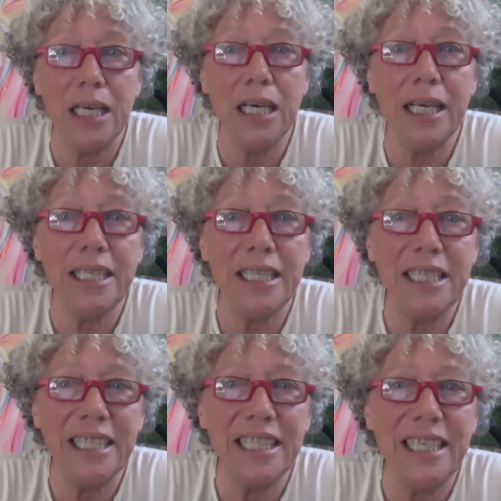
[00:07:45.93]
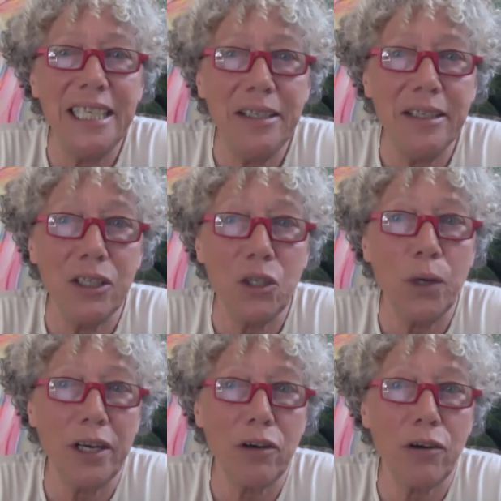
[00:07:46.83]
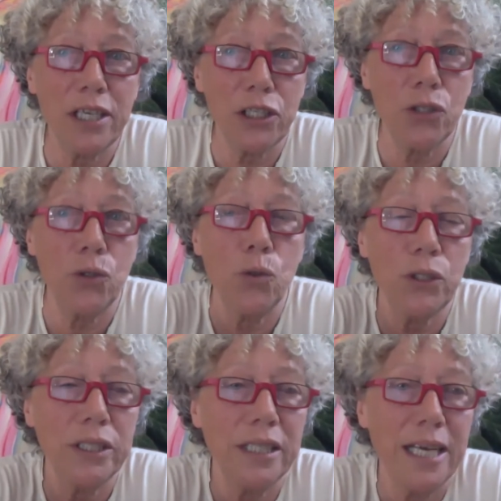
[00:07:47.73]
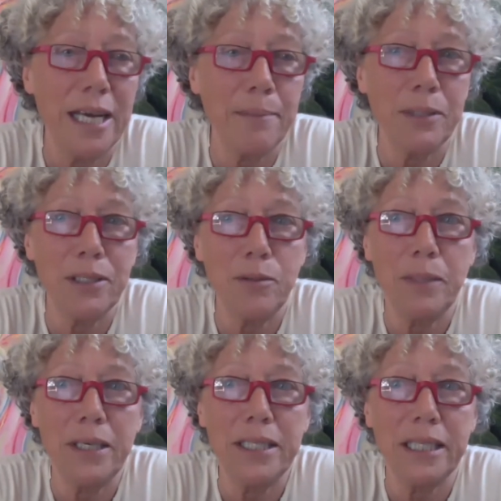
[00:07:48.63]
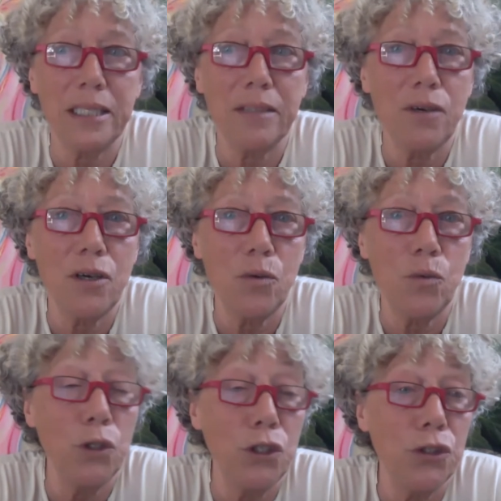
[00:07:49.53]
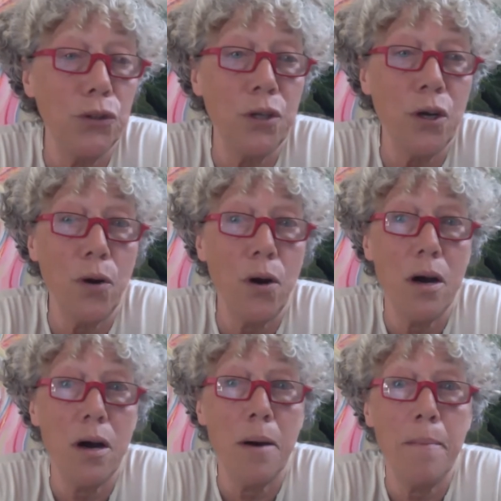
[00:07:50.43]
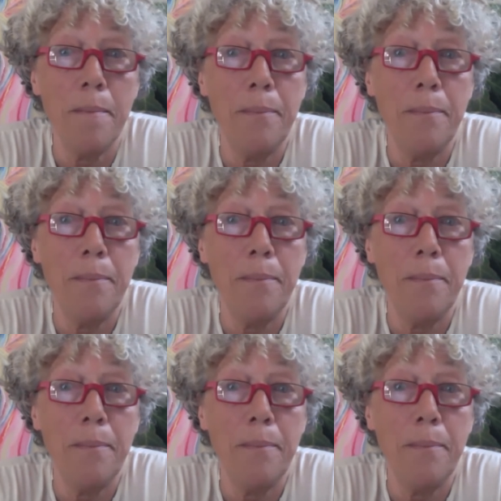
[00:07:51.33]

ideally, a quick crash course in the absolute basics of art would do no harm.